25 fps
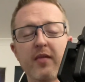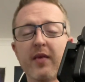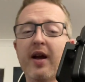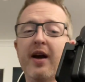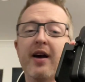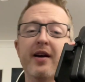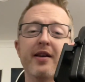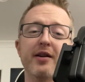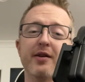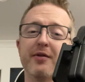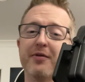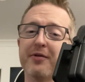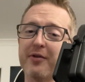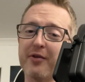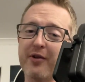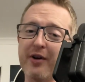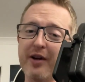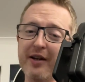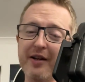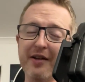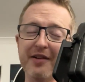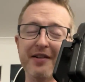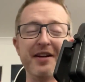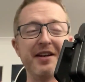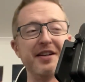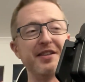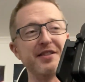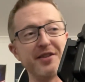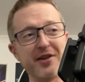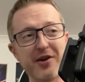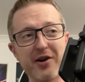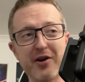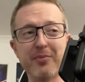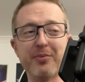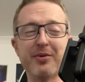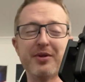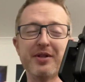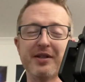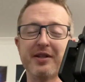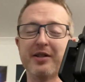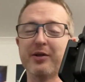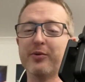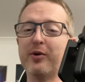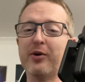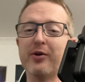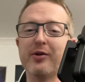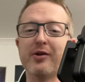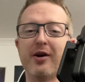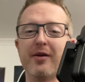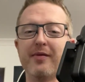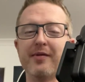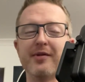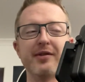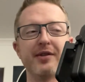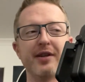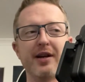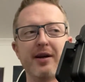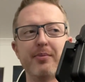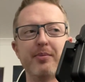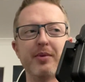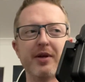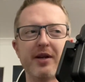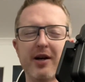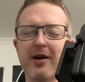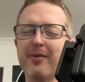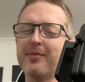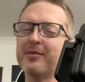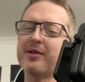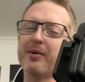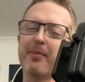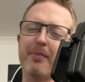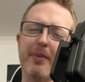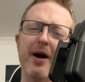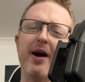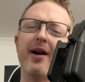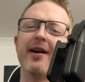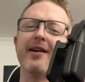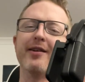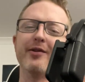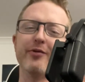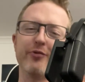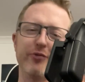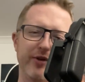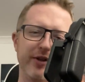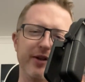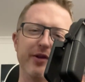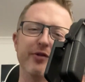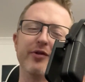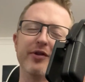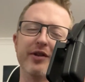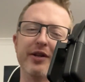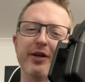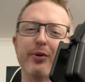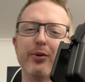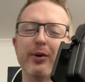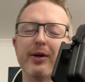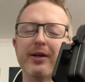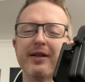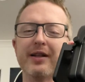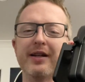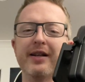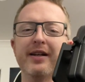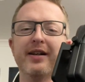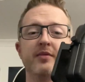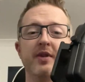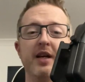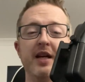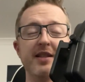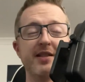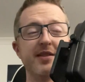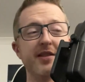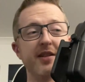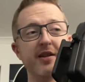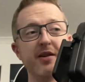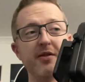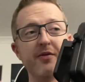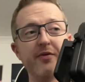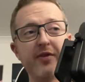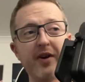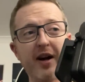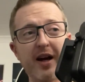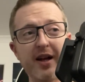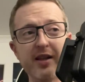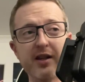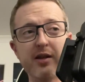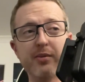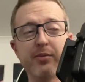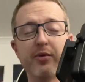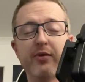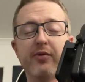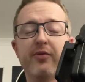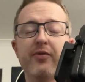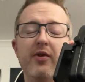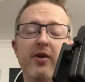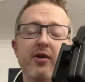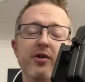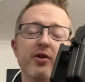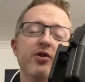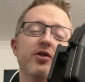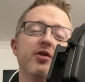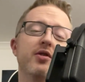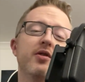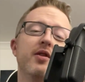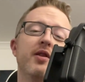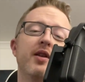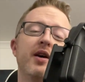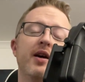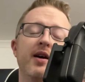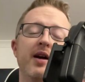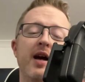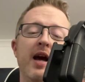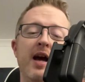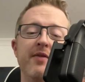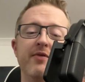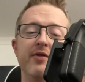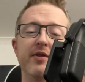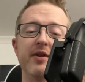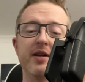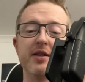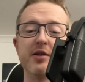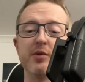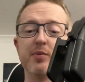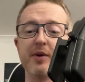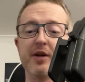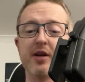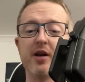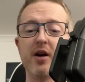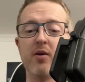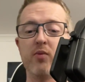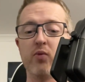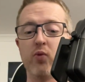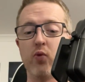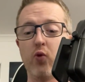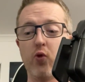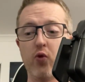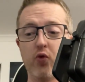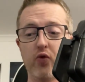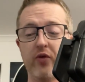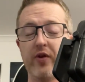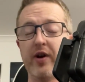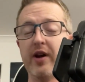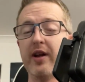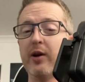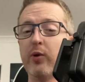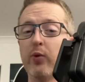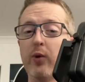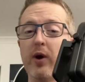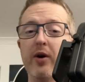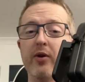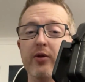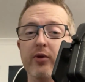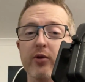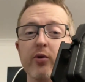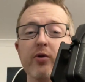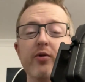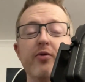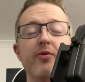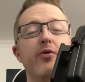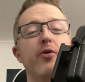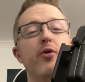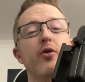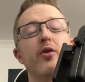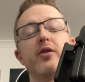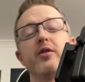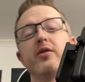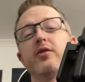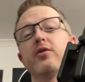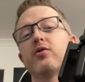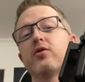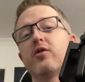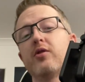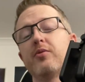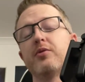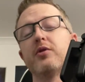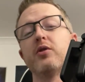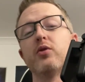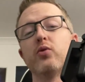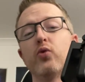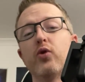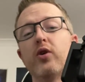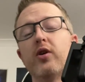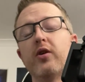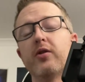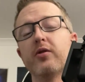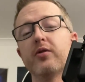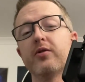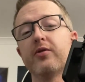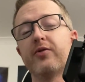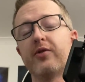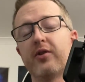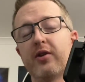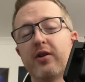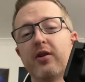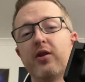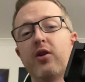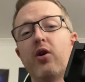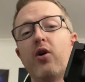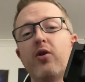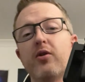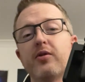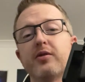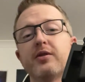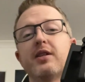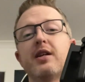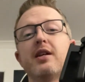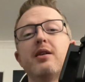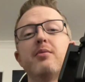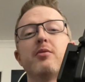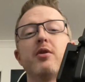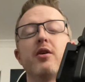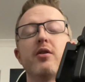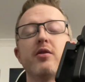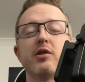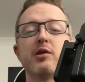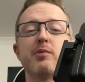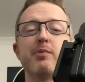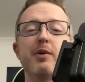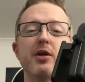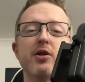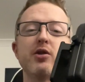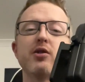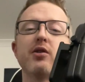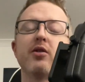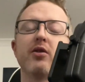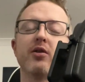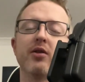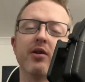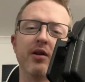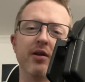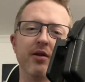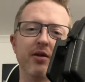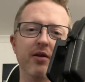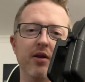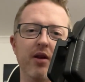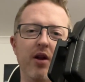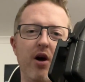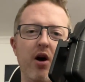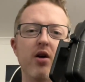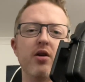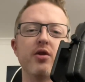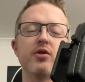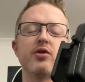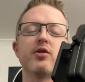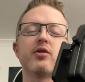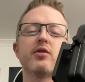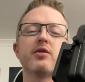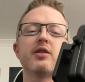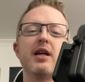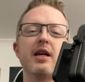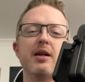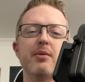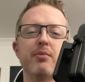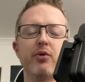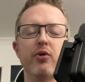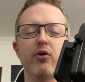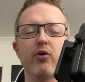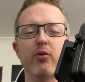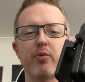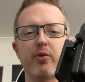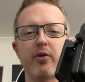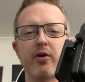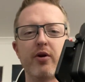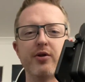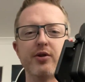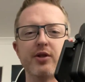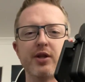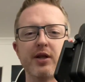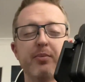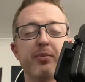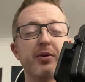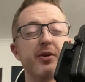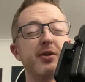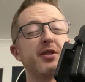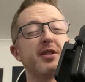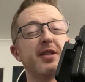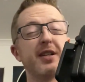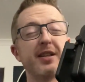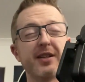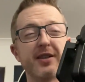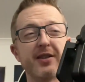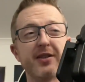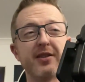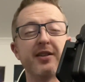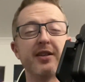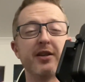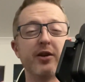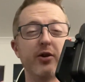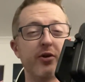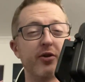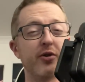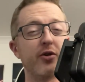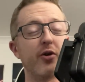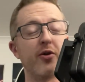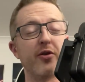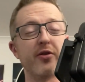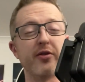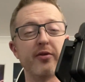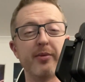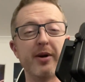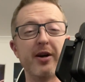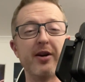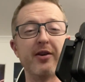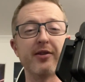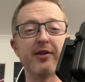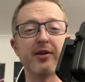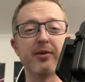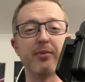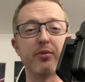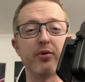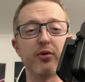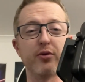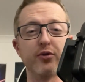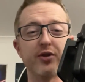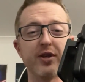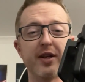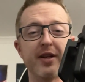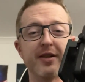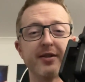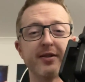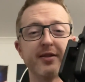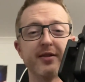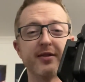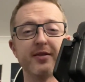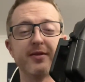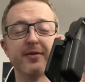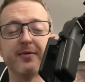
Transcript: And if there are any lines that aren't particularly well covered, that becomes apparent really, really quickly. It's an invaluable function that Avid has become very well known for in the scripted world for a long time now, especially on larger tentpole projects, particularly on North American projects.